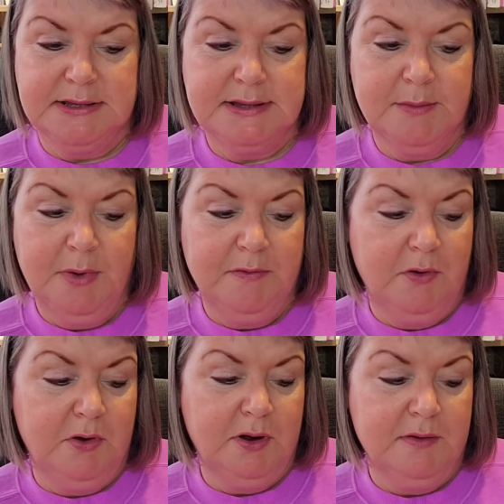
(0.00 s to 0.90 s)
Some I've
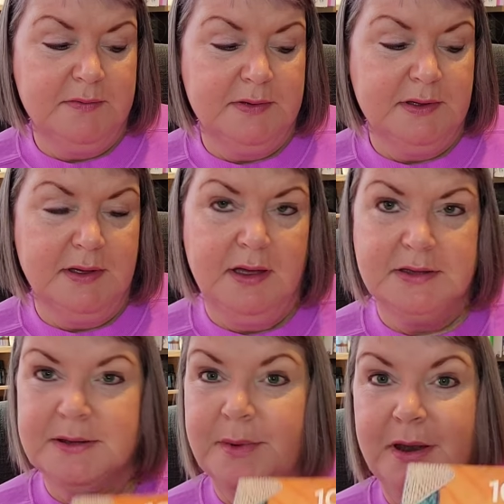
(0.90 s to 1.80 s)
heard of,
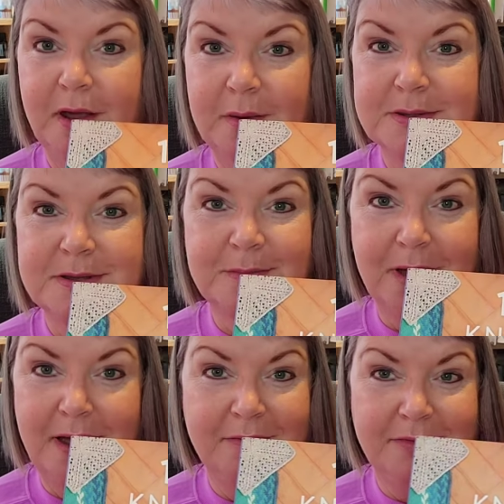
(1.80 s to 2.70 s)
some I know, some
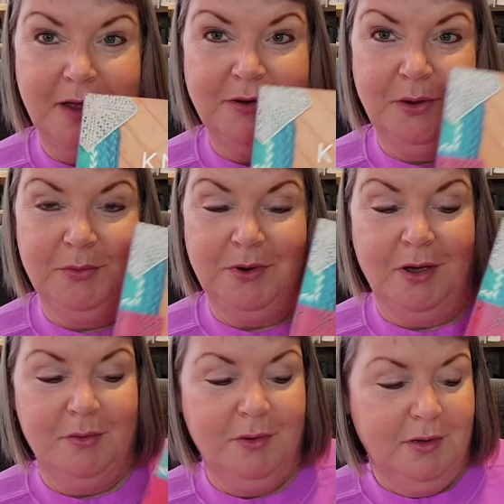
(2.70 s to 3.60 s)
I don't
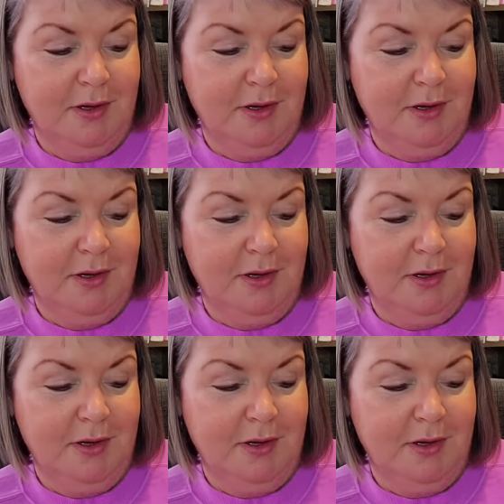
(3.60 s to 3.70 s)
know,